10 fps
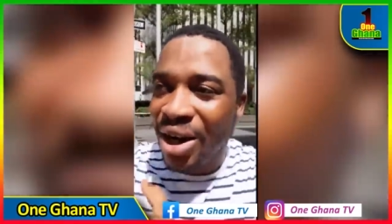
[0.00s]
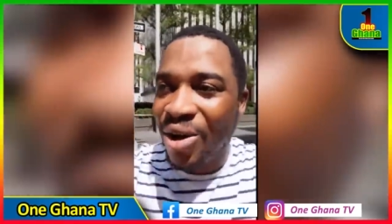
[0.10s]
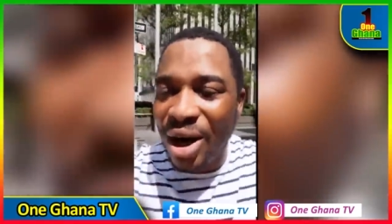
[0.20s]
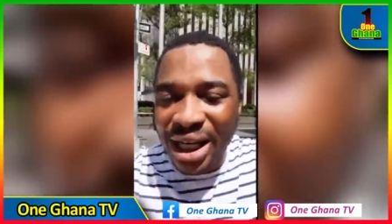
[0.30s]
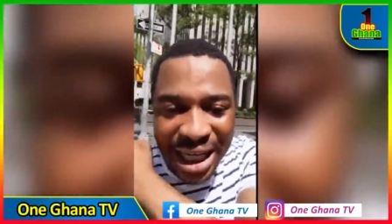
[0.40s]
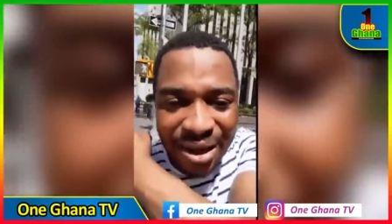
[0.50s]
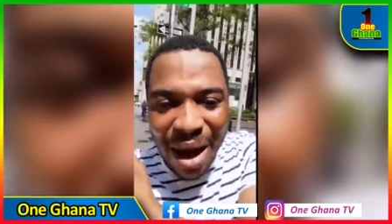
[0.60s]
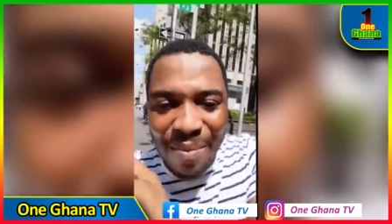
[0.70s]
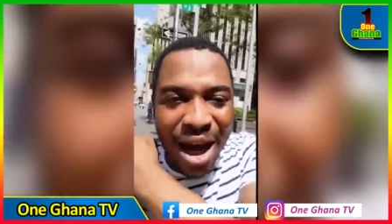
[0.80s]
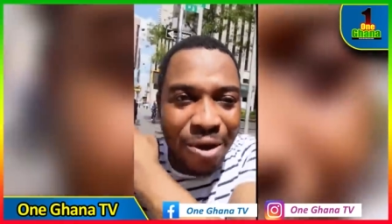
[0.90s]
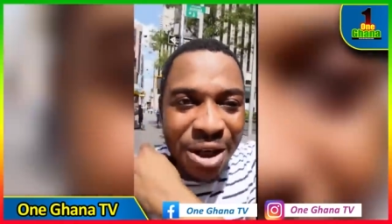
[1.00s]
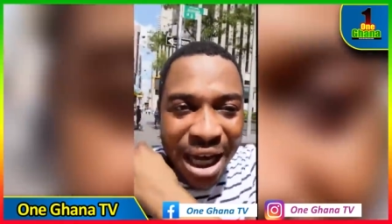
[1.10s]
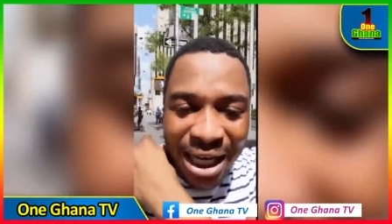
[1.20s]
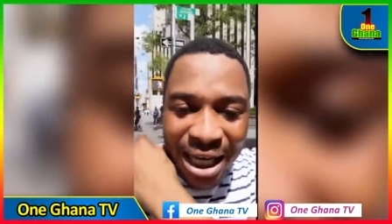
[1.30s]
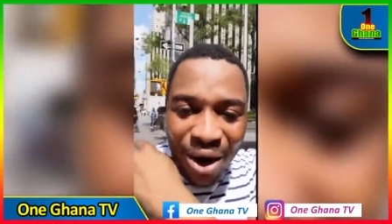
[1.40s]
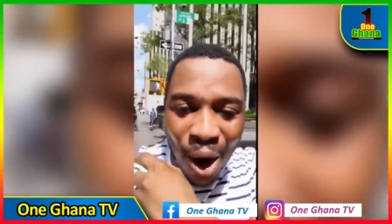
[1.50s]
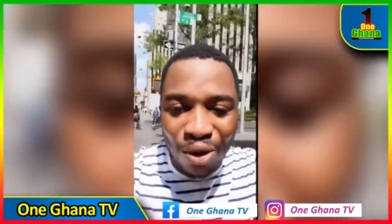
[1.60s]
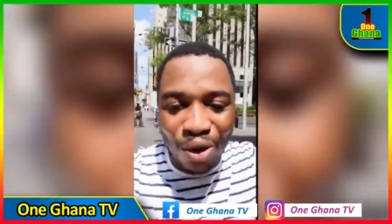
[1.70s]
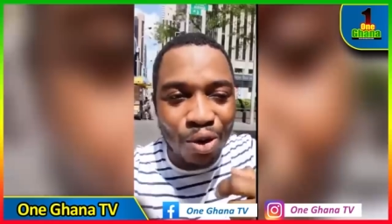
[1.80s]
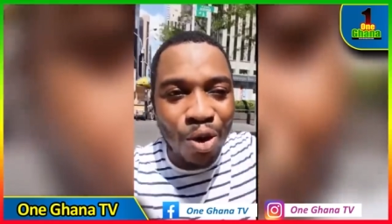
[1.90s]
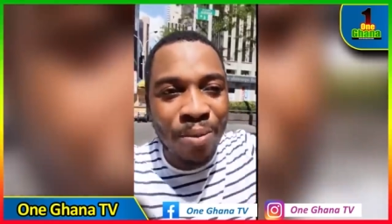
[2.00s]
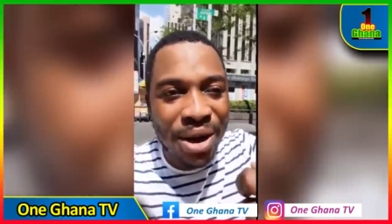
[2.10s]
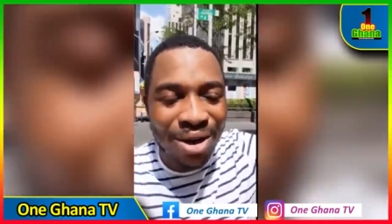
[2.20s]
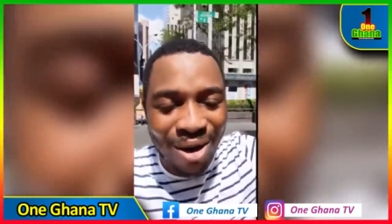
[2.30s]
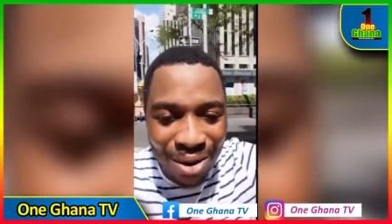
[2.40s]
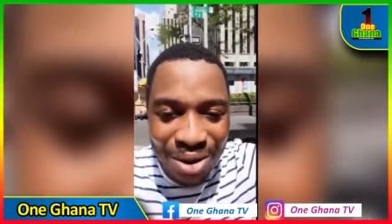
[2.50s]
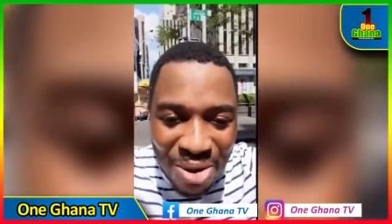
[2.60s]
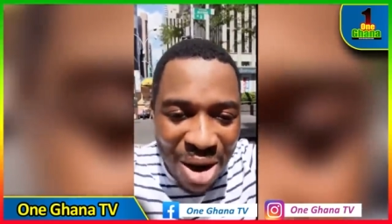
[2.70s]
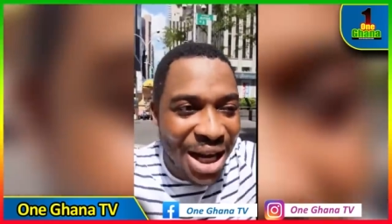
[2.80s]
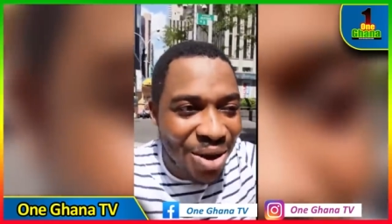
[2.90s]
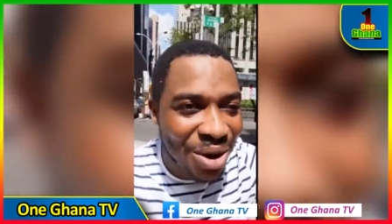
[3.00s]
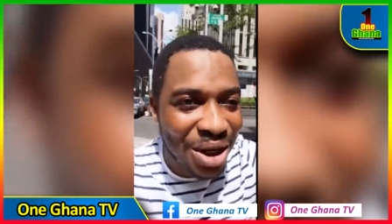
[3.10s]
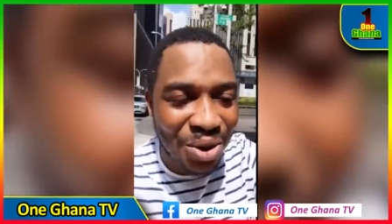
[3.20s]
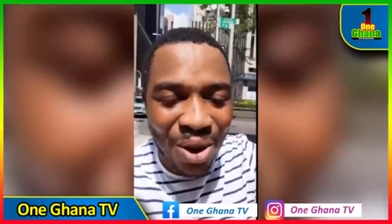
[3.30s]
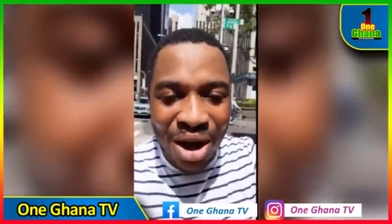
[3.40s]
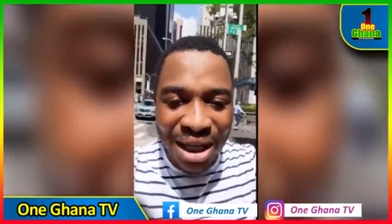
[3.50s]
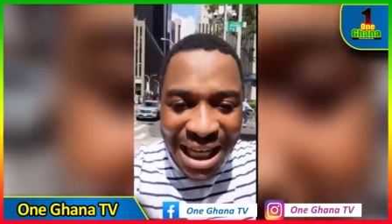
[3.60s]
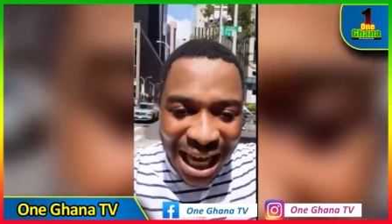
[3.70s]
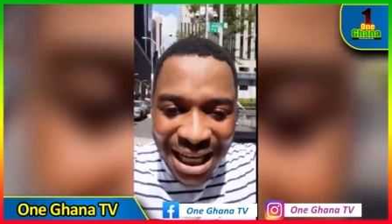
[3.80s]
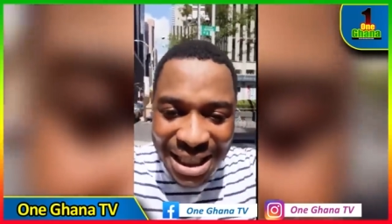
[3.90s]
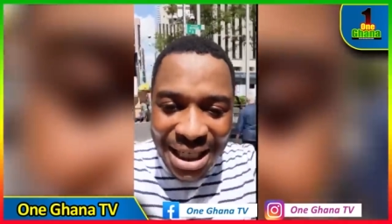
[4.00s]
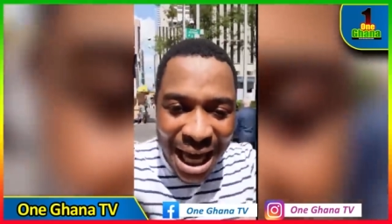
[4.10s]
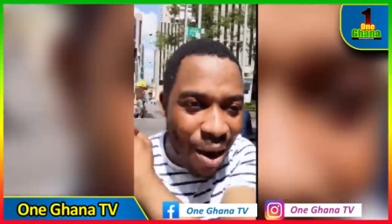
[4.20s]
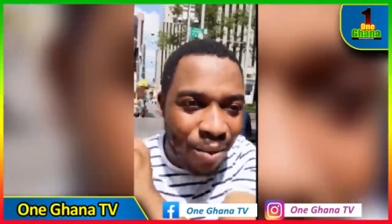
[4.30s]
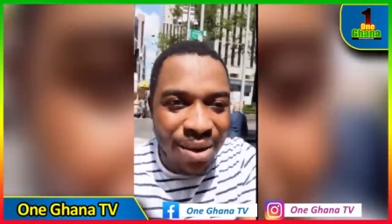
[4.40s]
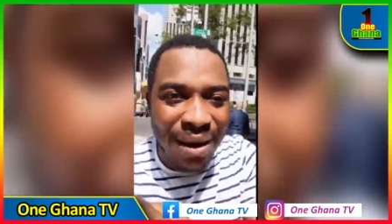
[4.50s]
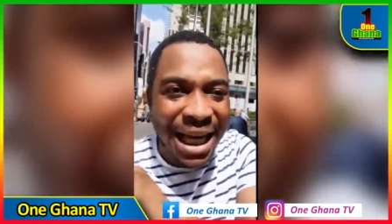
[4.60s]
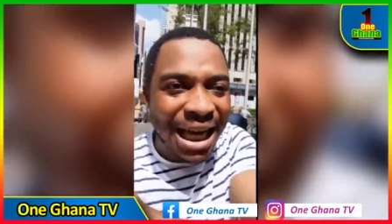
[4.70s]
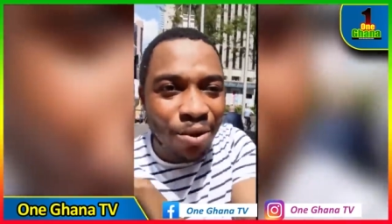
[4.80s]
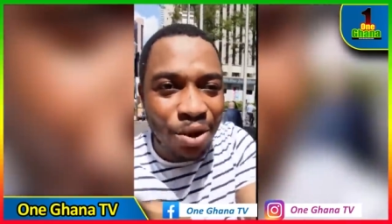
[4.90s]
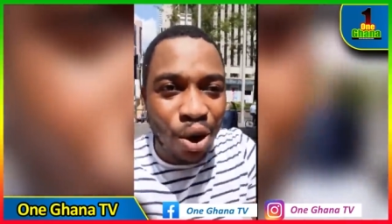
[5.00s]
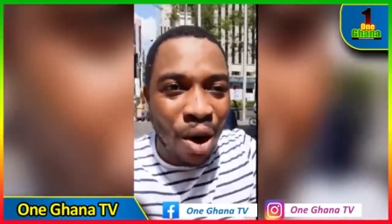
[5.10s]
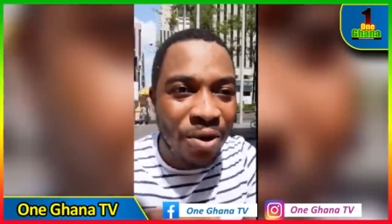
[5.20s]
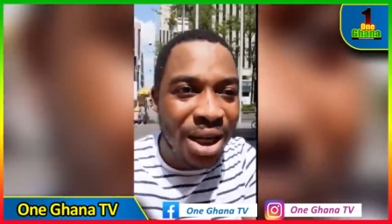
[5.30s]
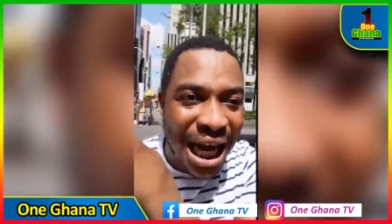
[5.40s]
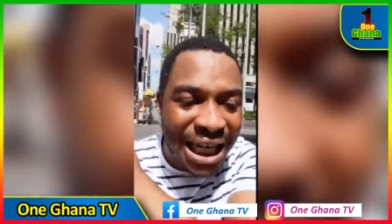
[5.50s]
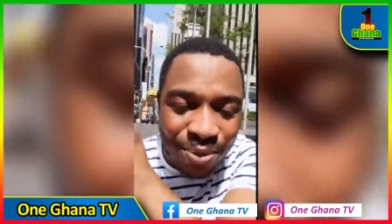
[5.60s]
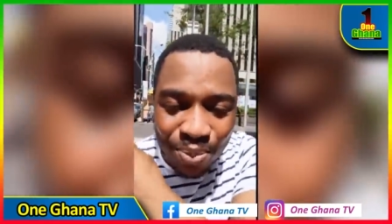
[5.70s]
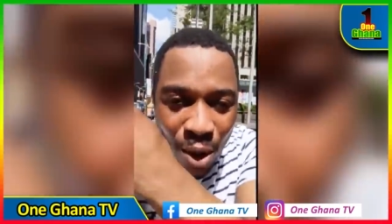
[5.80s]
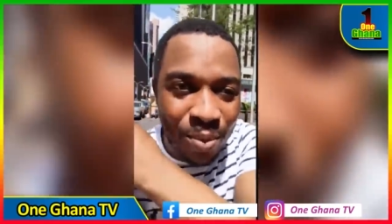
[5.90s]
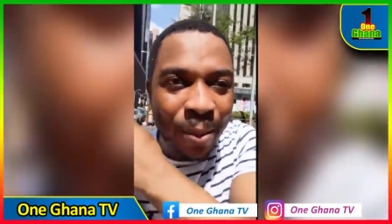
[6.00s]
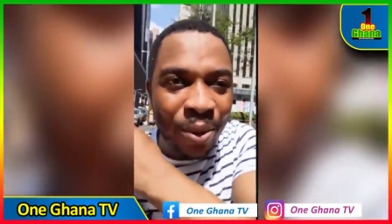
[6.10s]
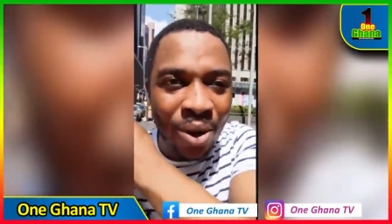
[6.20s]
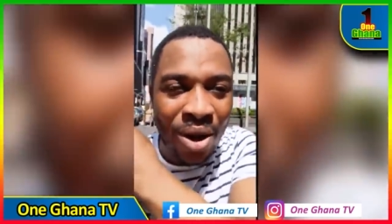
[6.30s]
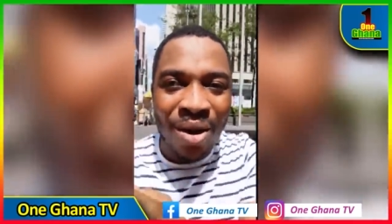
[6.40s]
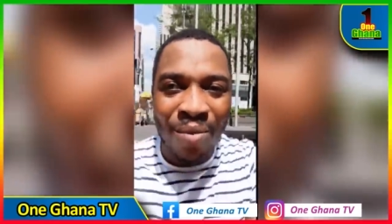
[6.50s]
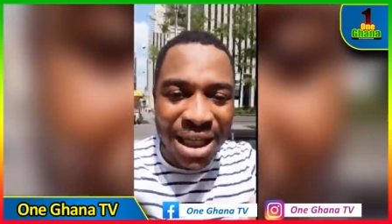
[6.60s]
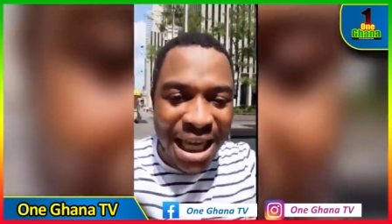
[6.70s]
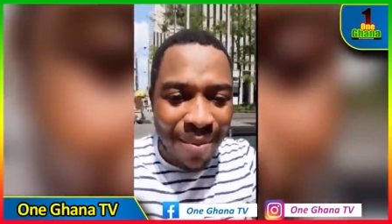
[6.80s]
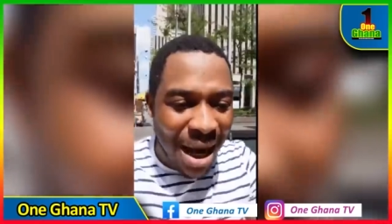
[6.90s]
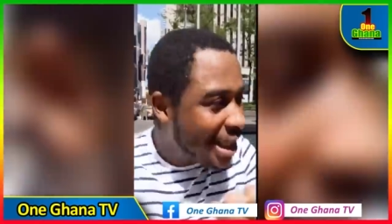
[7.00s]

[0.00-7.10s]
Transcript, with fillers: odi ni ba birthday or 2 million kwan egu ni so ye sika mo de be ye solve light problem no mo de ama